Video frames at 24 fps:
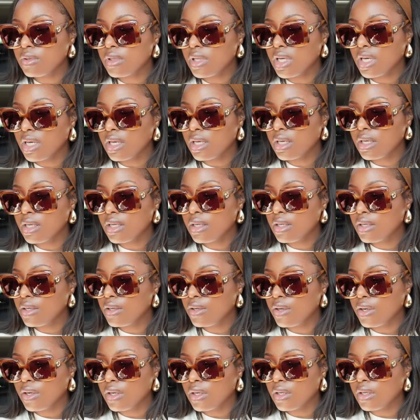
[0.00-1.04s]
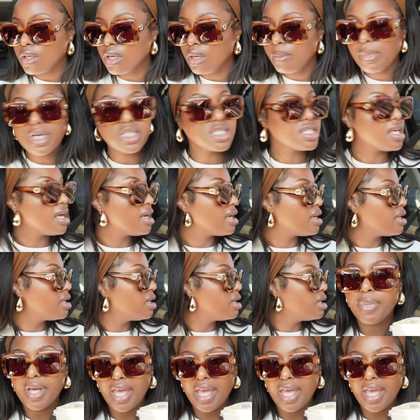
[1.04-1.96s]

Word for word: Like, girl, come outside.